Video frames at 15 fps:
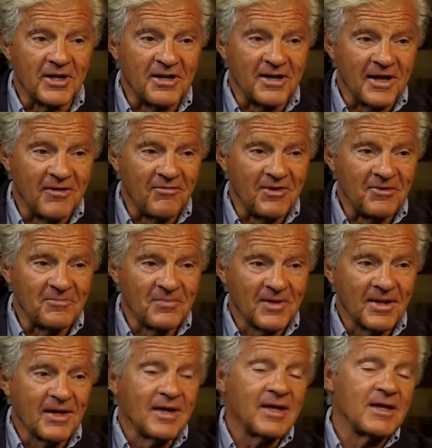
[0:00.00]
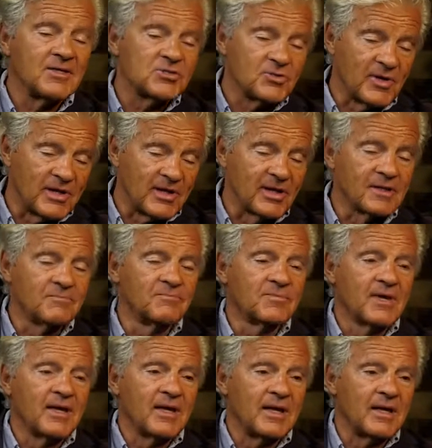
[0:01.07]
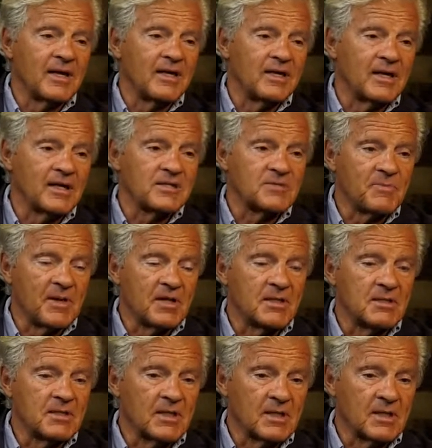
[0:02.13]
Navy, and so I did. And I spent